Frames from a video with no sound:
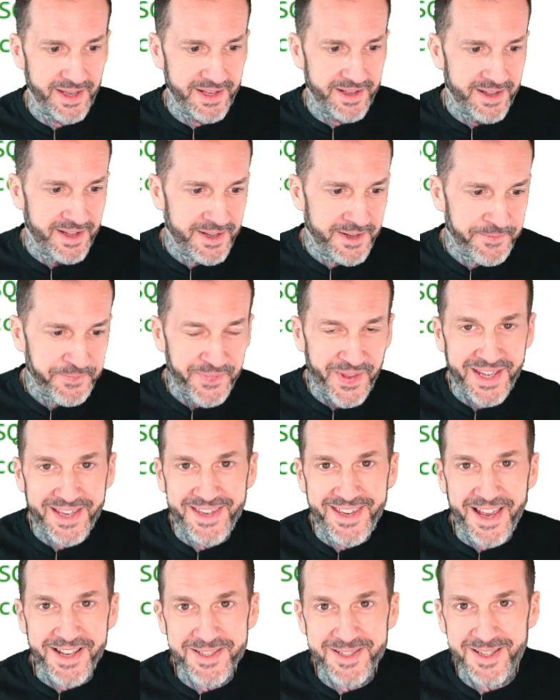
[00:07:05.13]
like
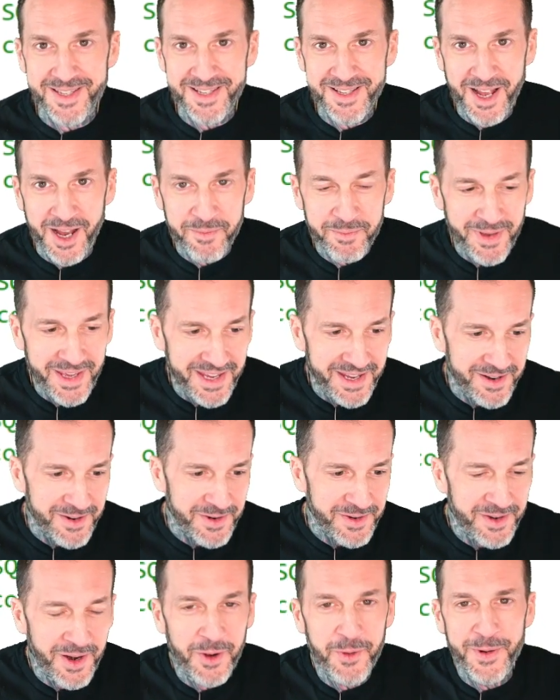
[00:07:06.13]
like yes it's not me
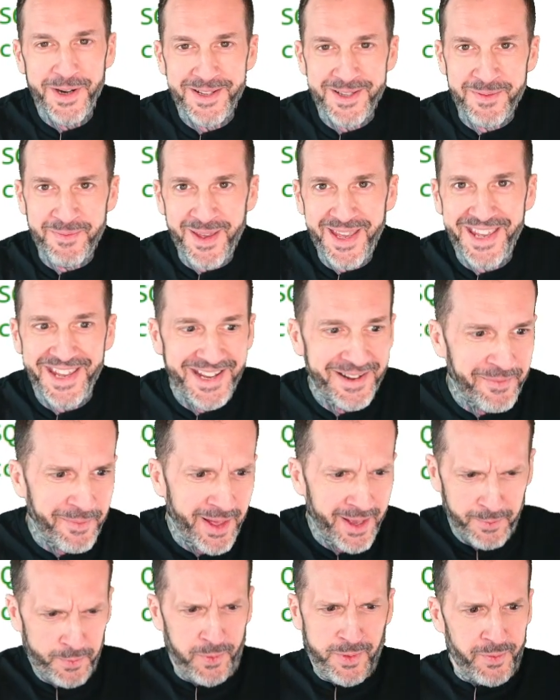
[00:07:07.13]
or no it's me and
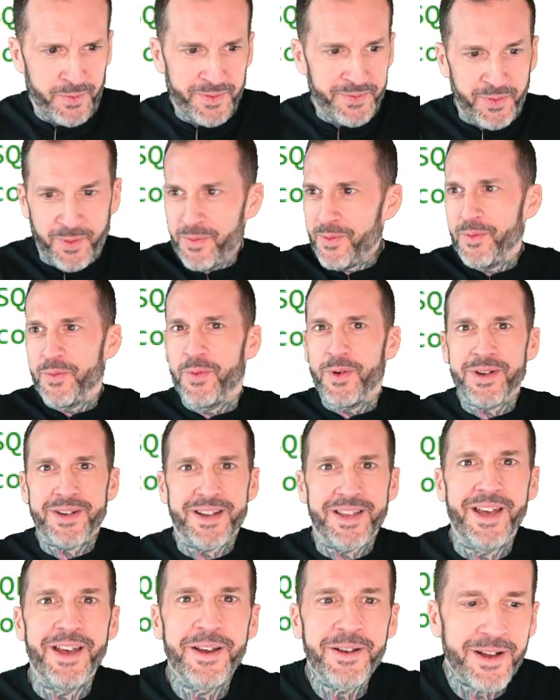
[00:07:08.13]
like what, what
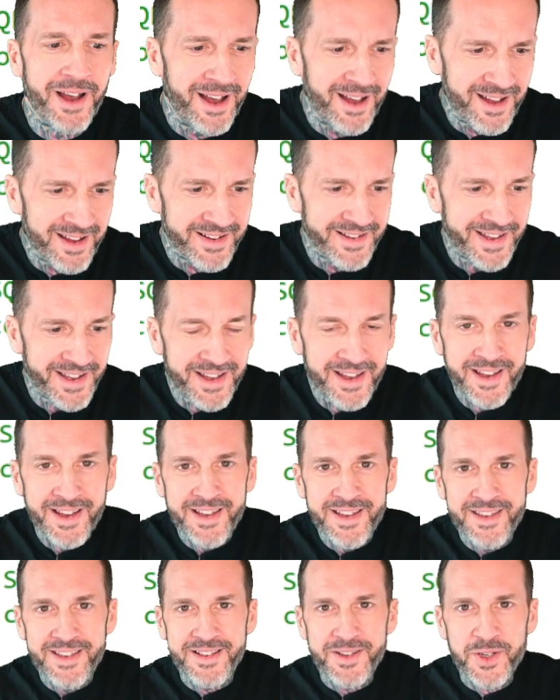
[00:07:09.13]
huh
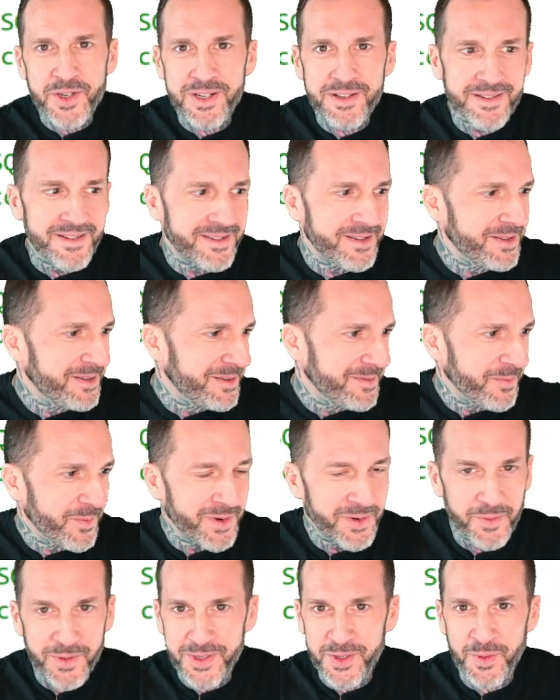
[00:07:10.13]
Should,
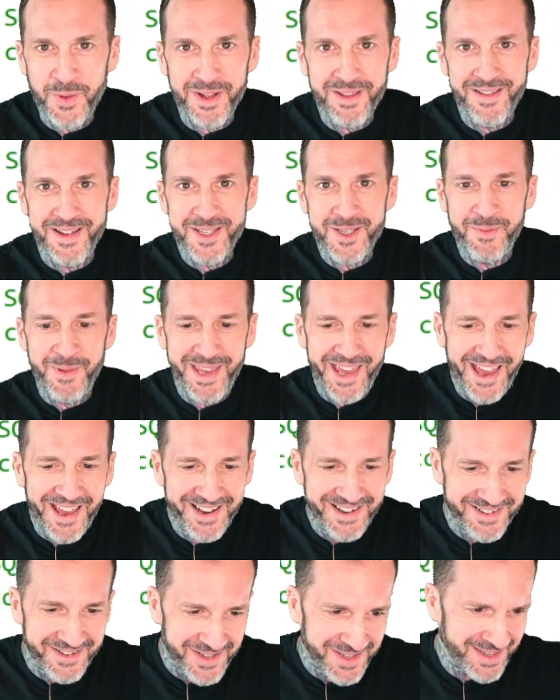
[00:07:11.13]
which one lets me
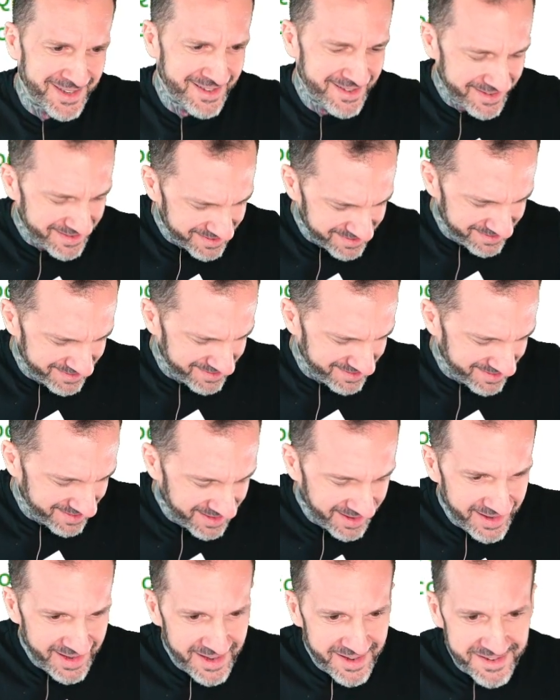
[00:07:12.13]
in
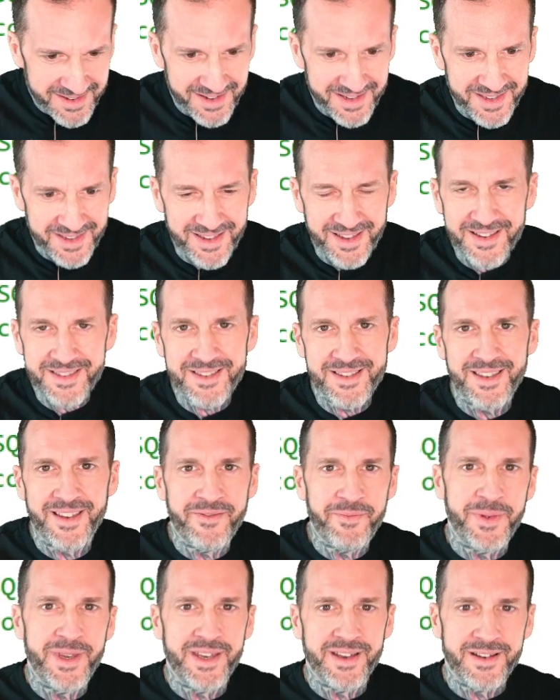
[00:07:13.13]
just just
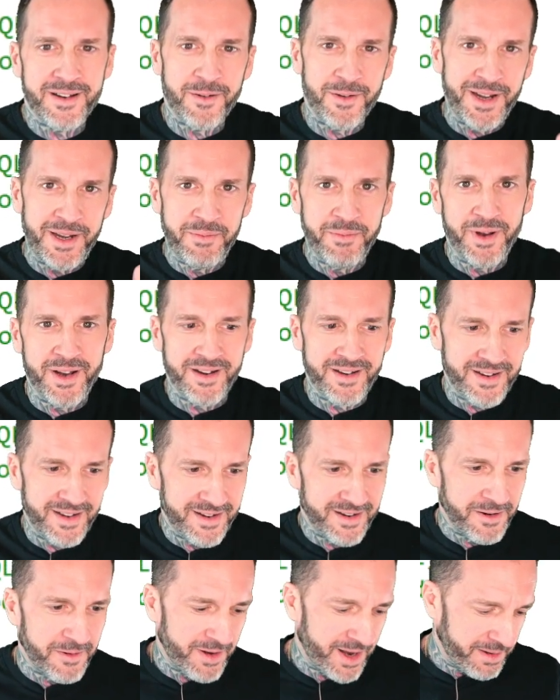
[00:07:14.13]
give me a green button
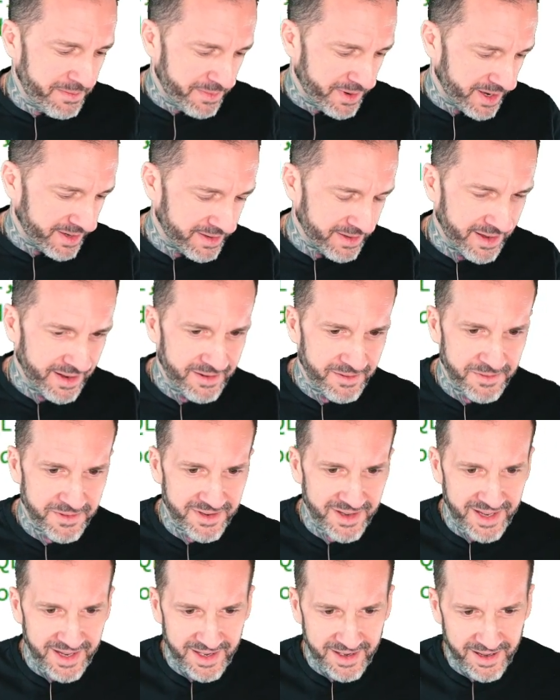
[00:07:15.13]
and a red button i don't
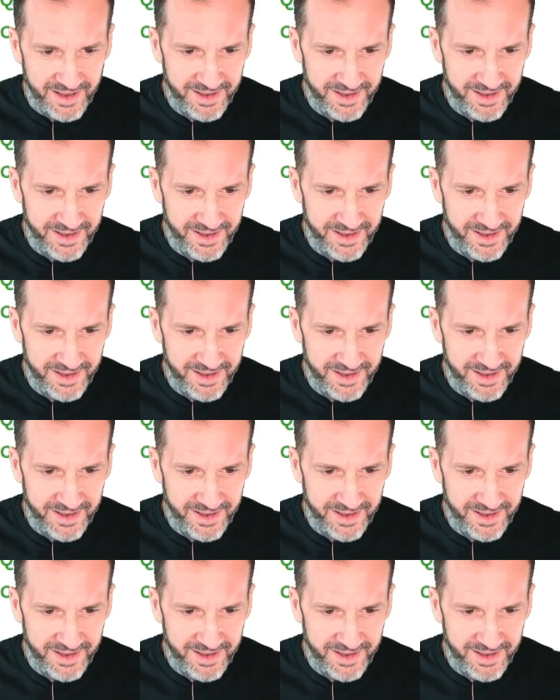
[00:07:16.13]
need